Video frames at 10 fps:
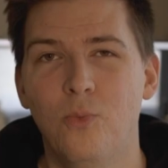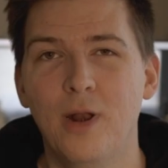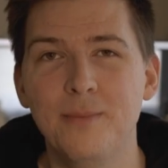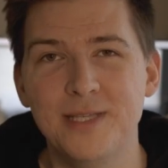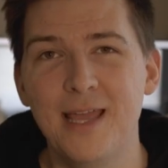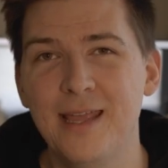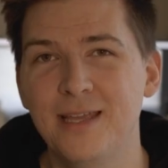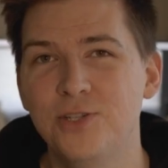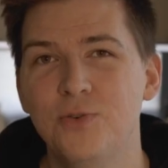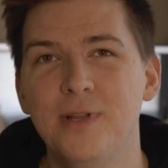What I'm saying
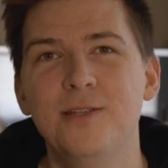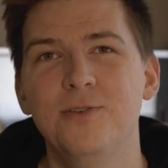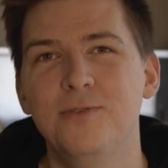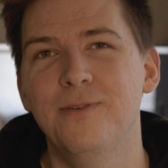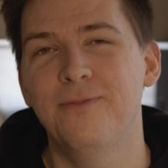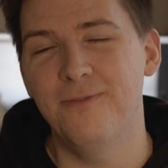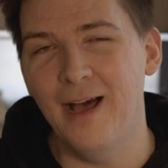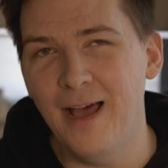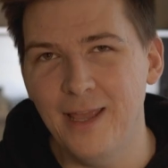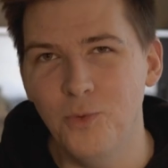is you need to
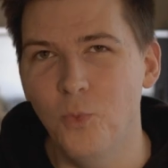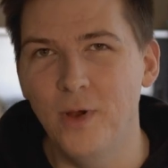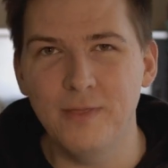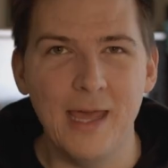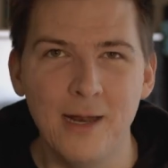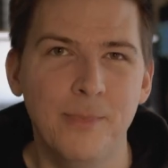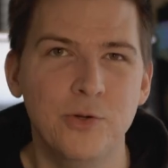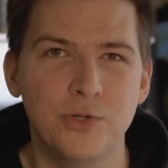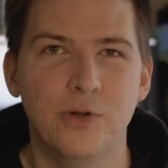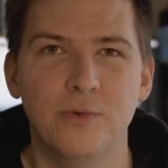define what that
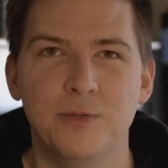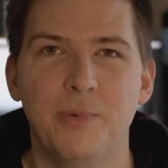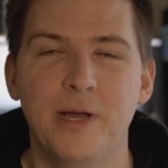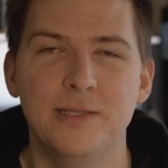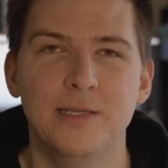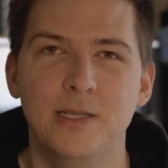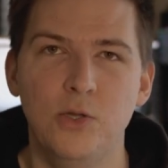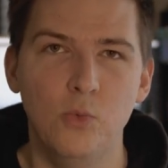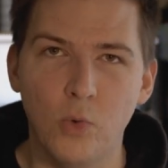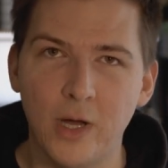emotional response is that
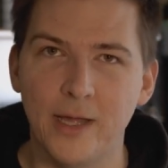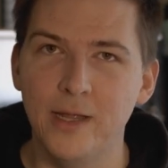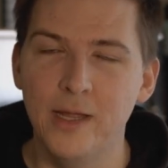you want.